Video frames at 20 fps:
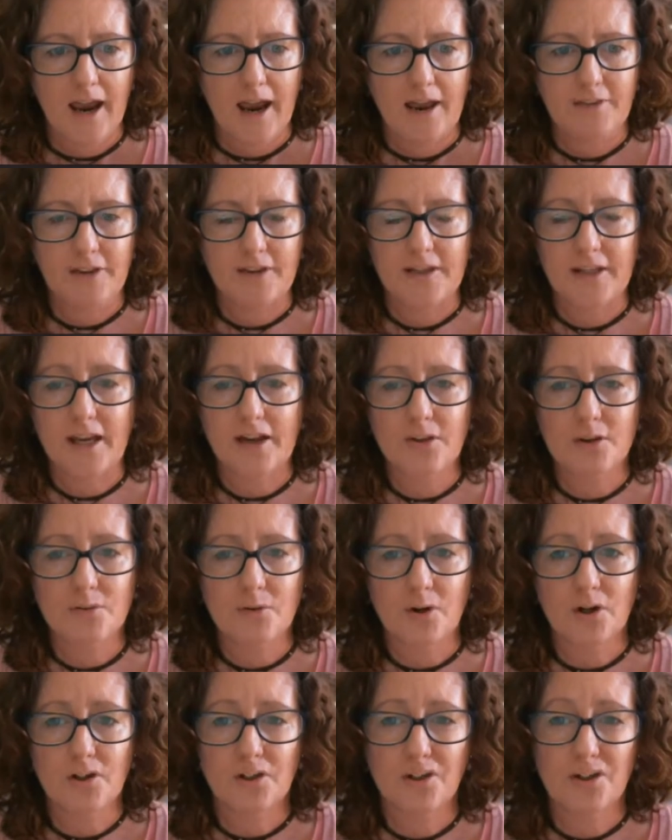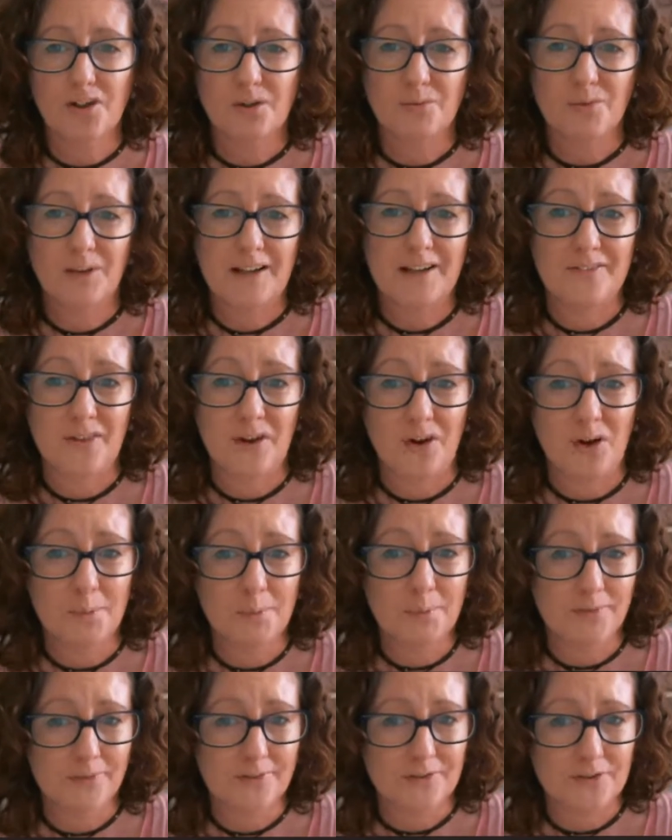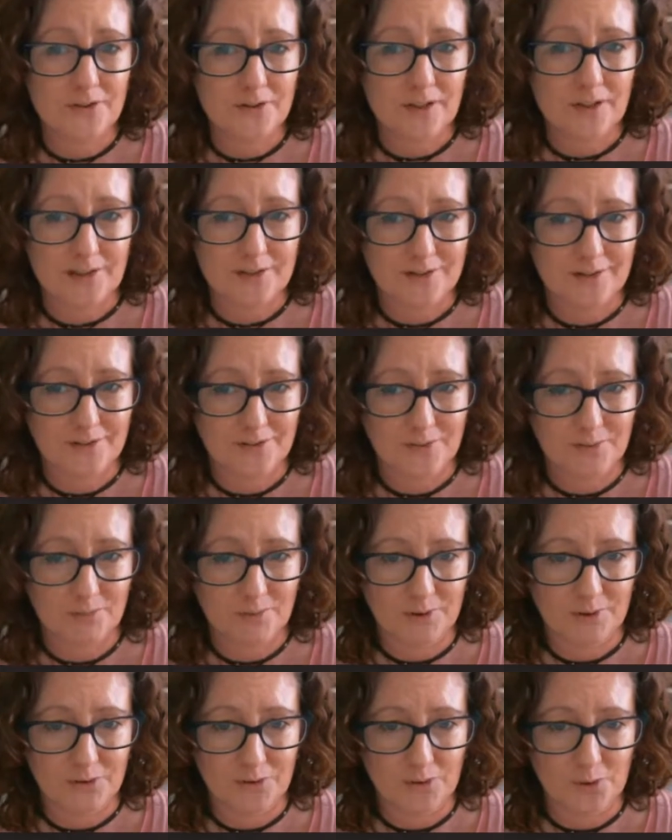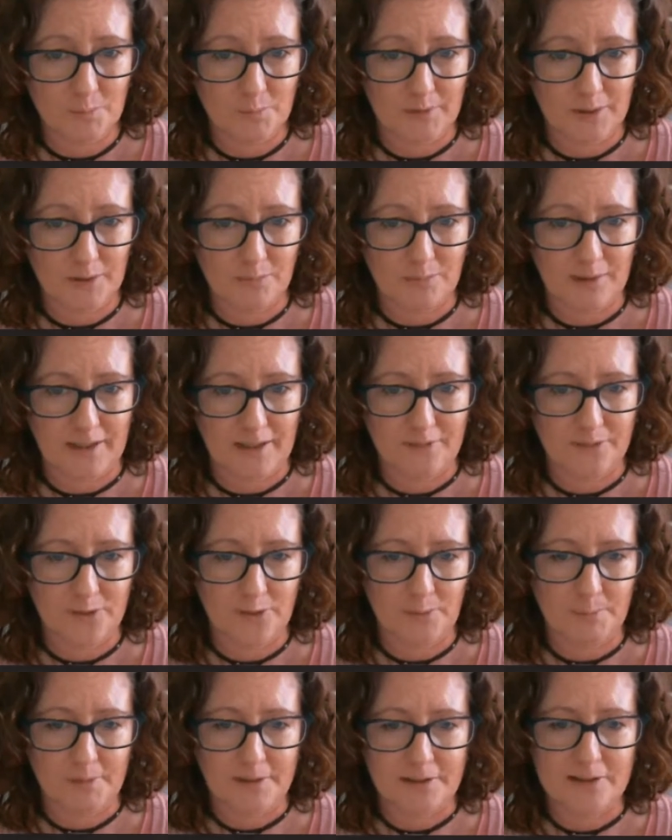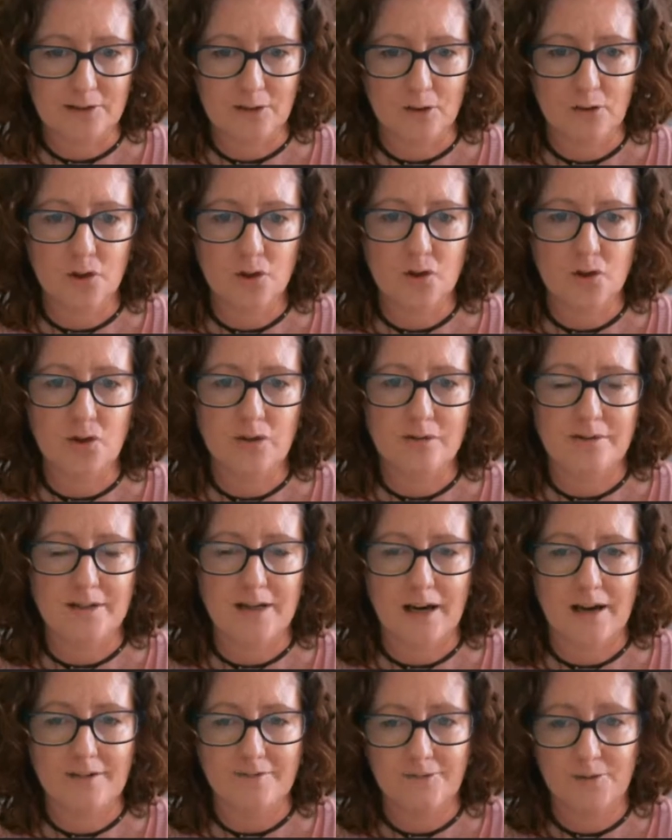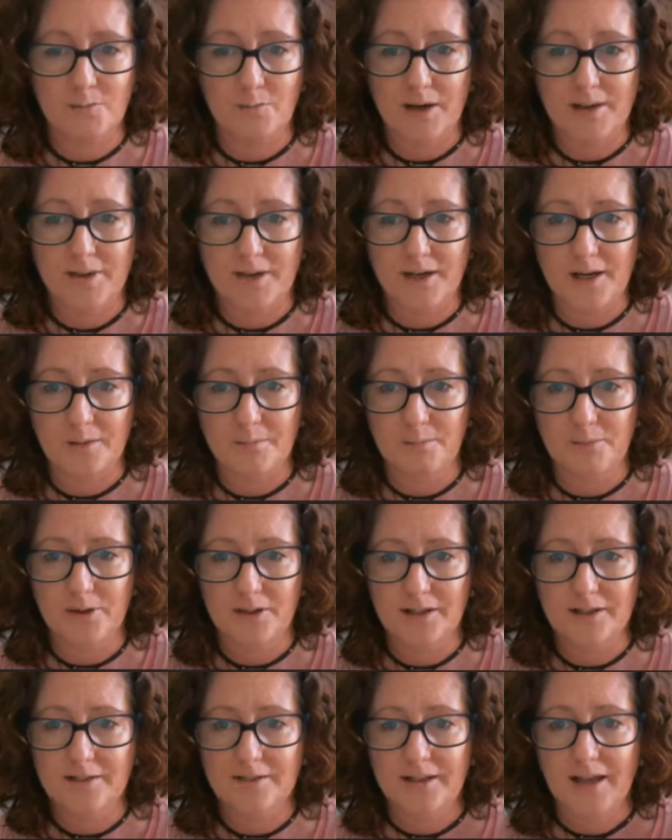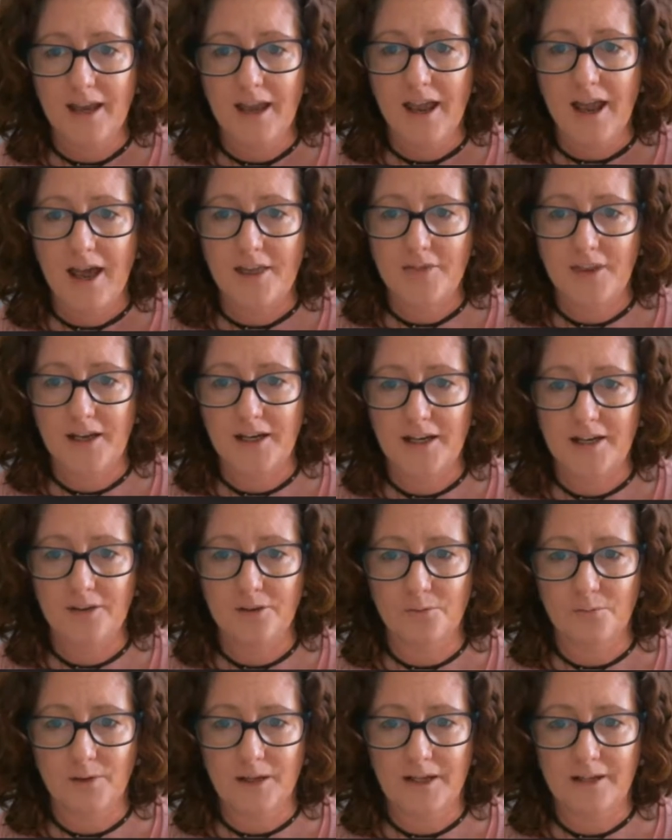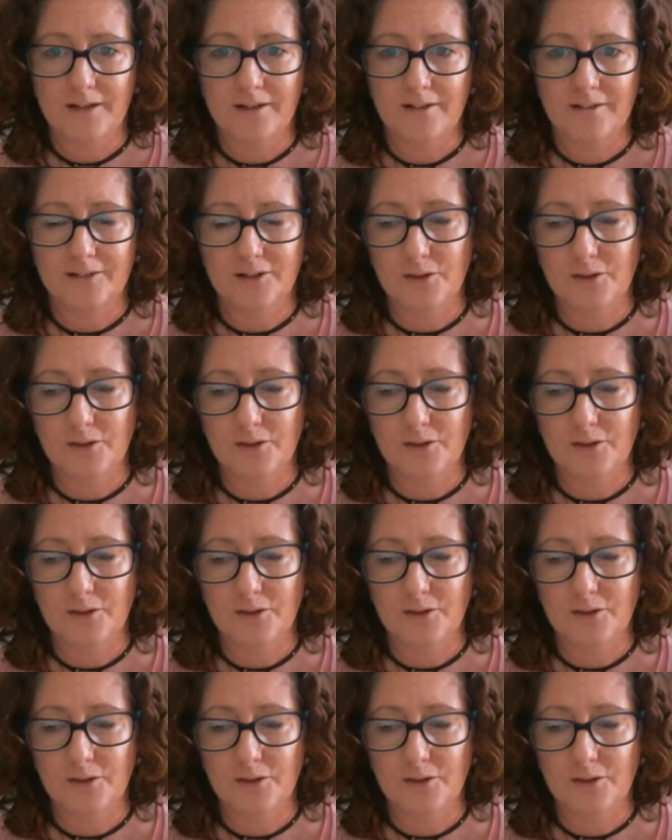And then the other row, you're going to read in the opposite direction to what you normally read. So, but as long as you start from where the number is and then either read it.